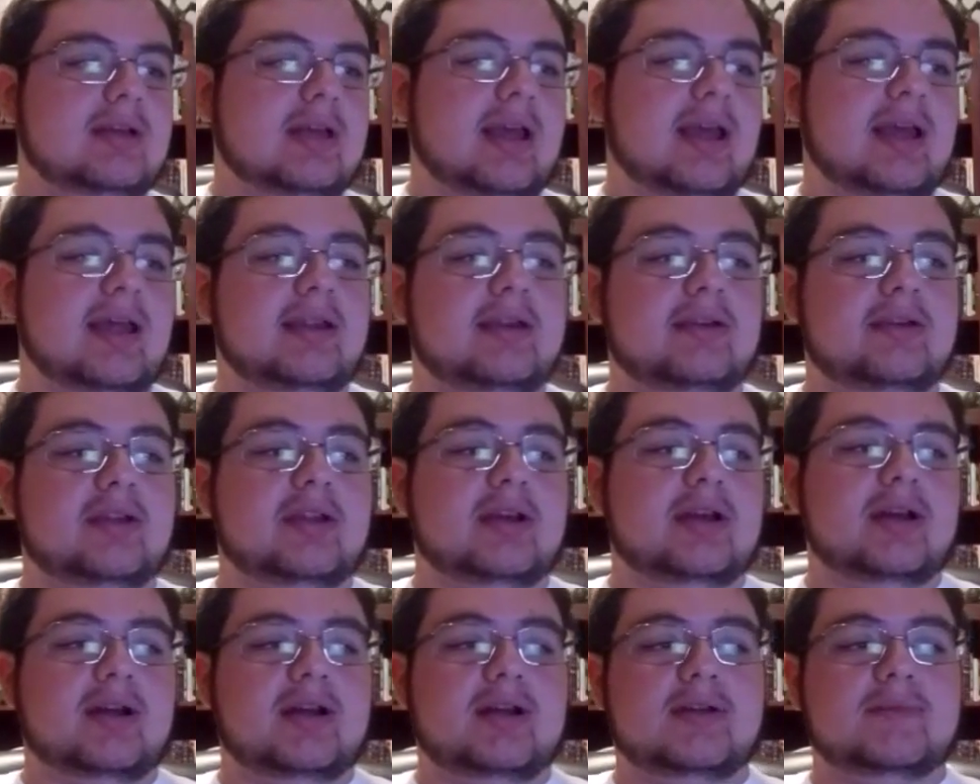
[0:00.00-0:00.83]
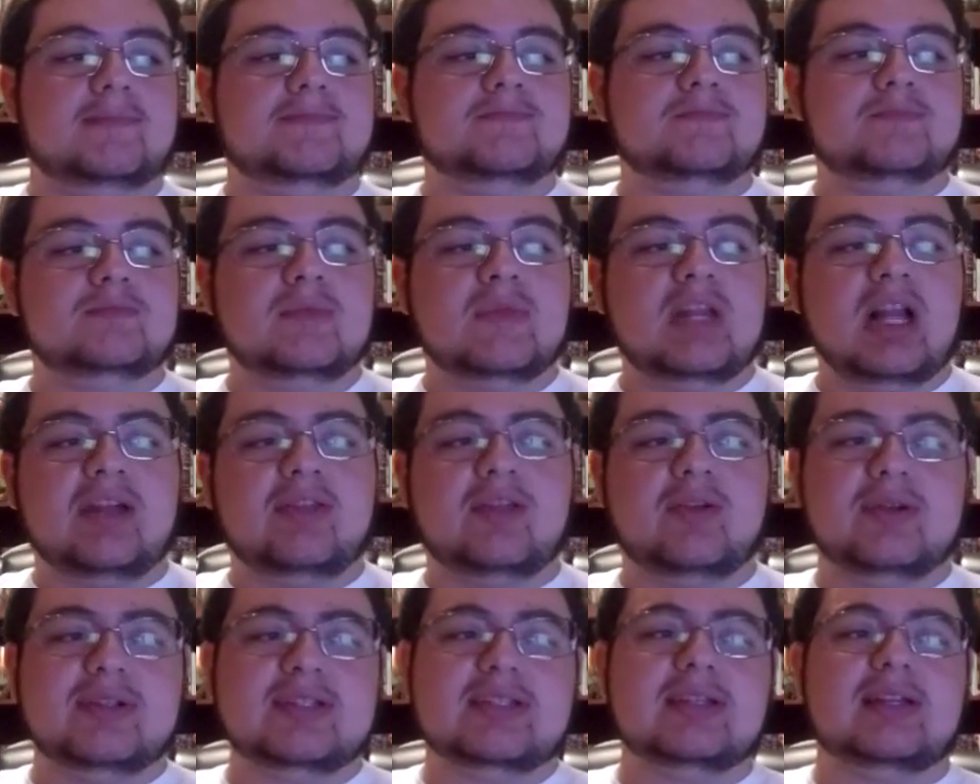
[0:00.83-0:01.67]
And
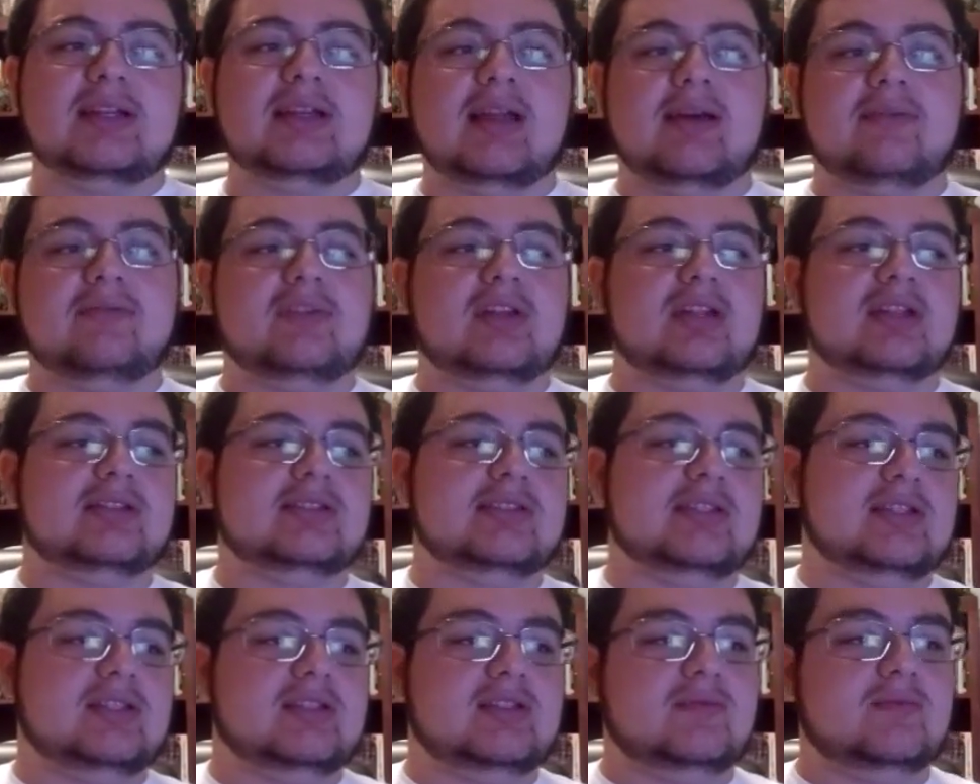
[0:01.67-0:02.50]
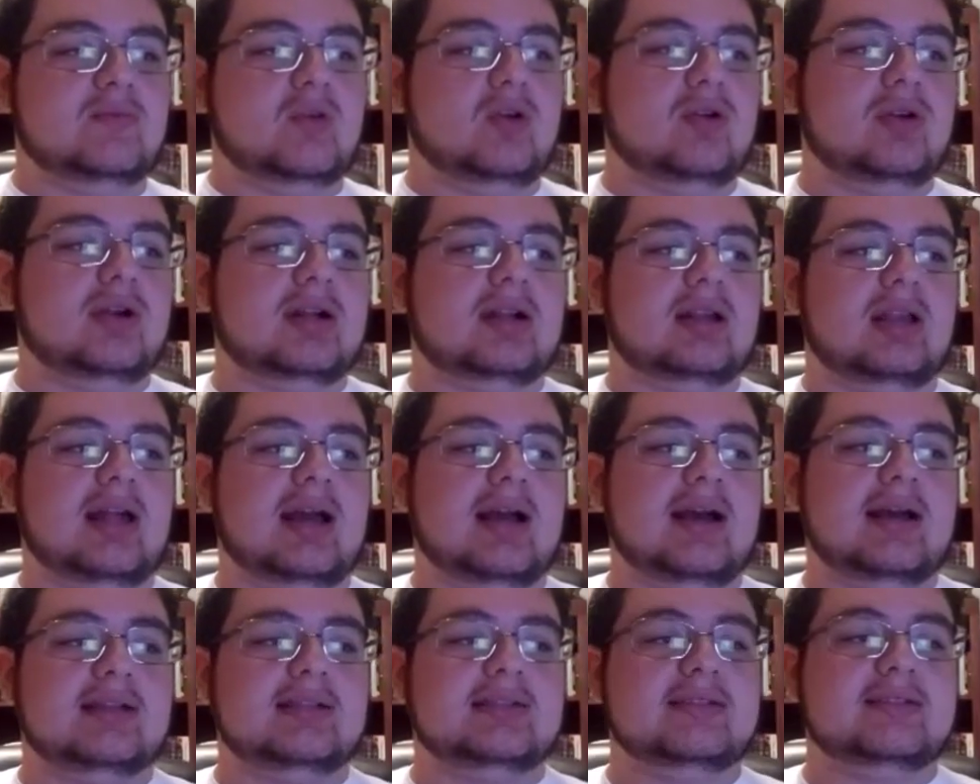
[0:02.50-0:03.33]
there isn't a leveling system or a
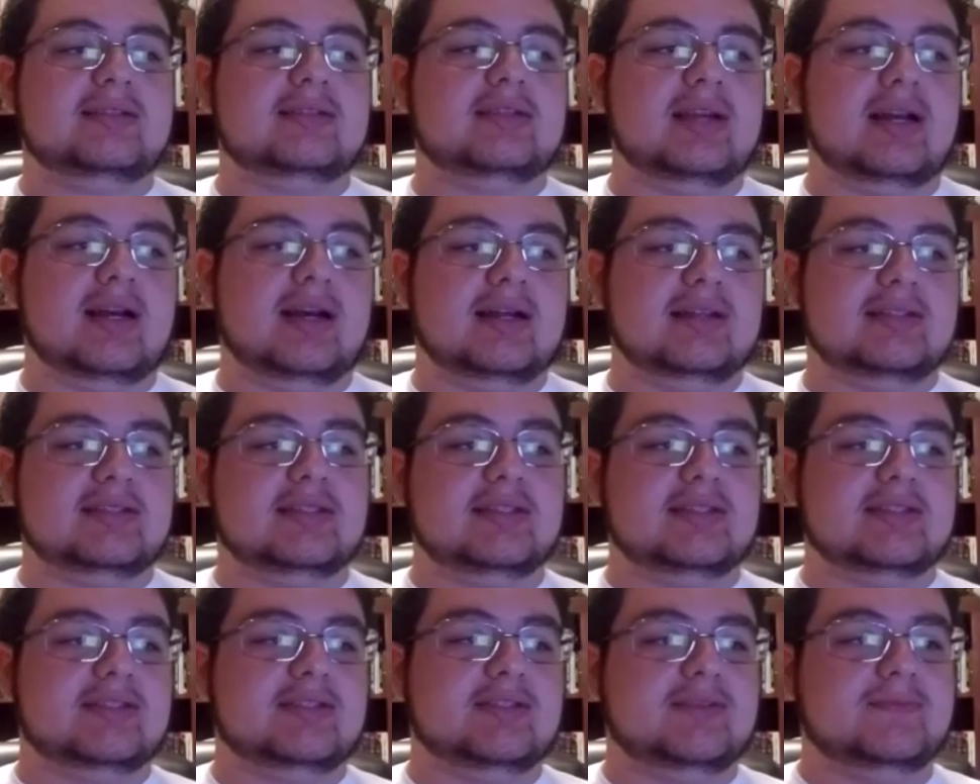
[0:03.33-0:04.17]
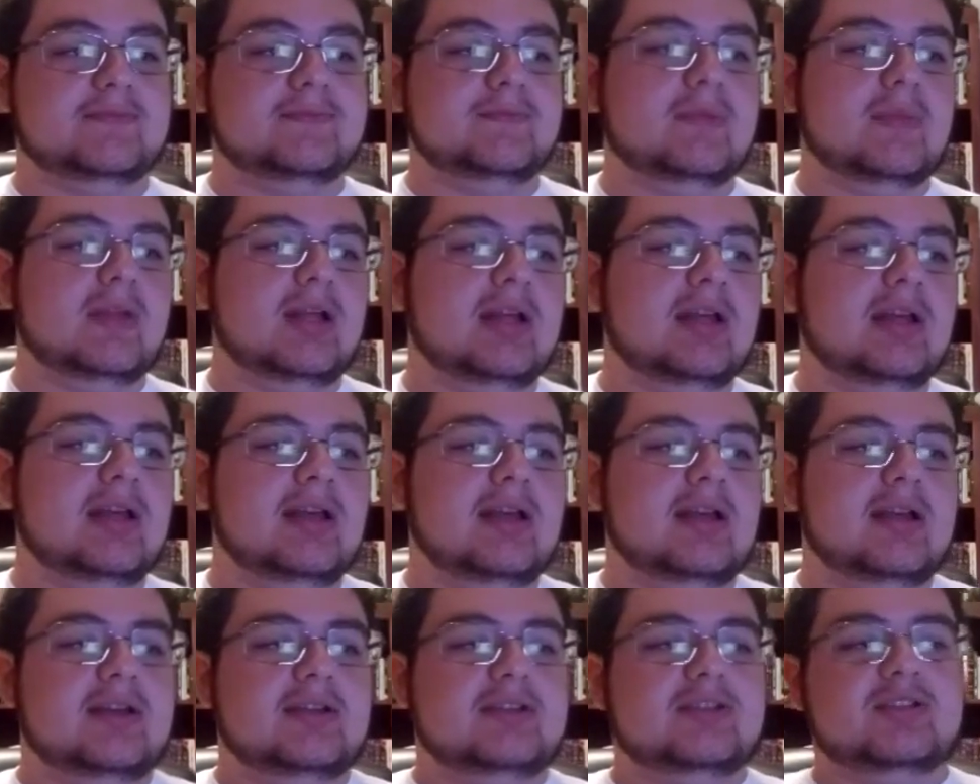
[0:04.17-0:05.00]
class system.
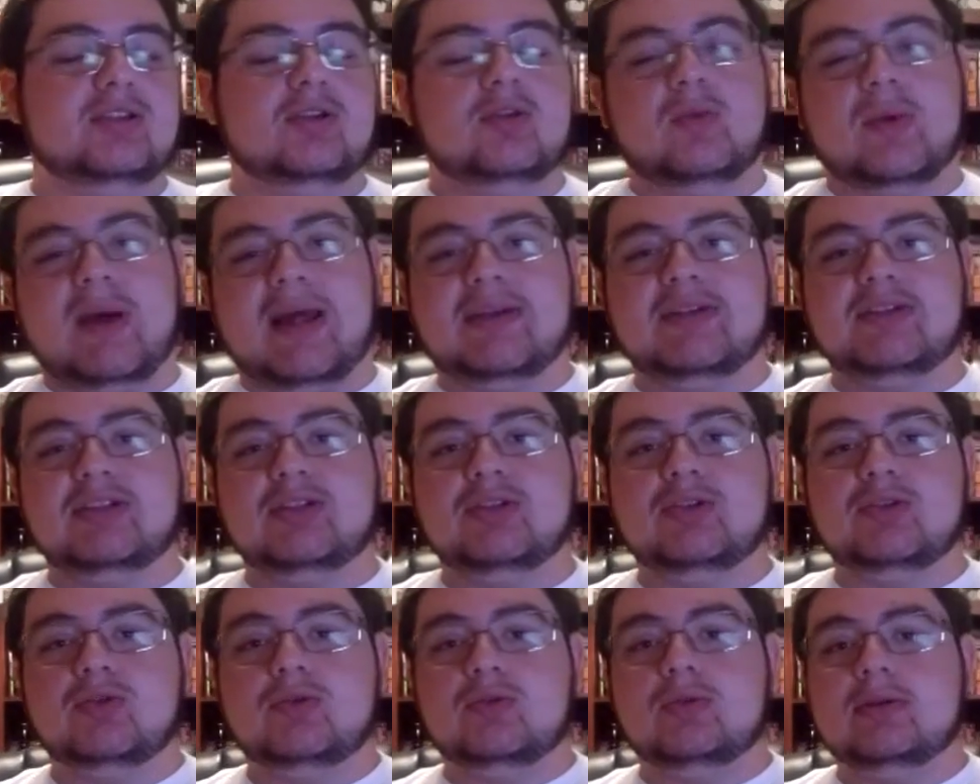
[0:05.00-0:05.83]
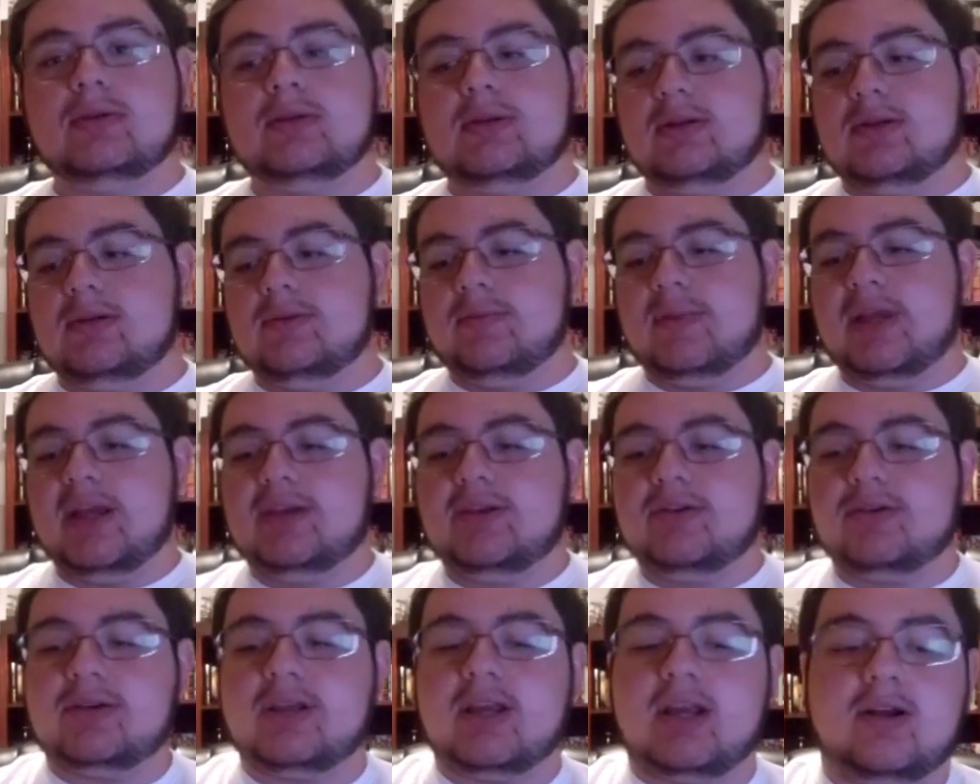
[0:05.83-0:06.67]
So when you
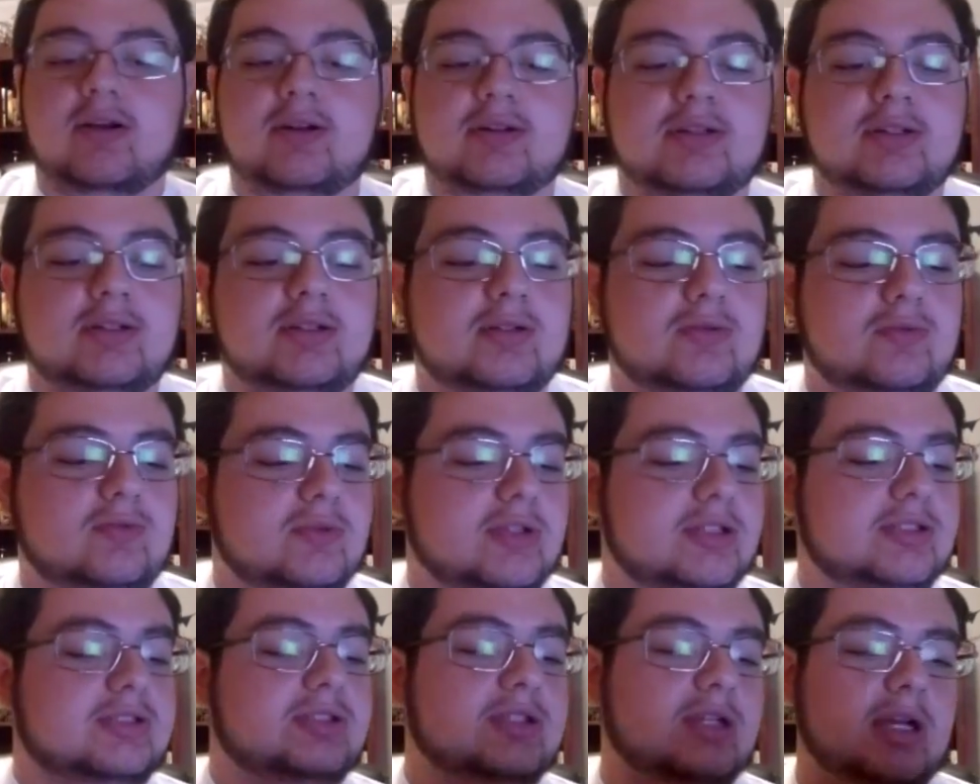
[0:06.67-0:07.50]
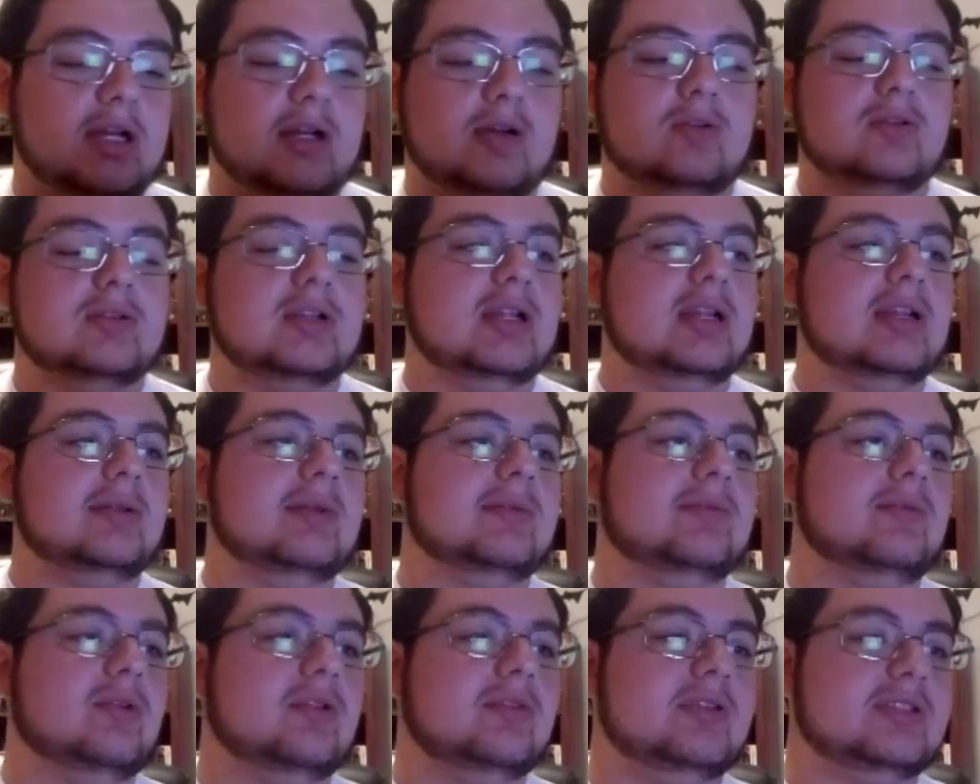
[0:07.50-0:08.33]
make your character, which, hold on, let
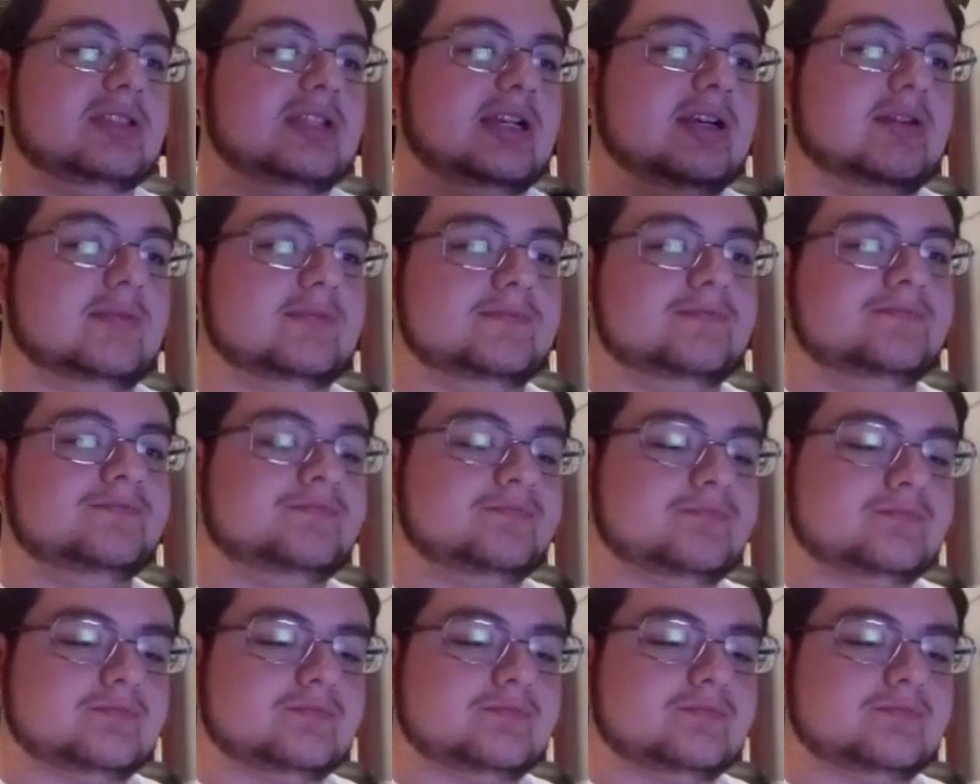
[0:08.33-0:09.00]
me pull this out.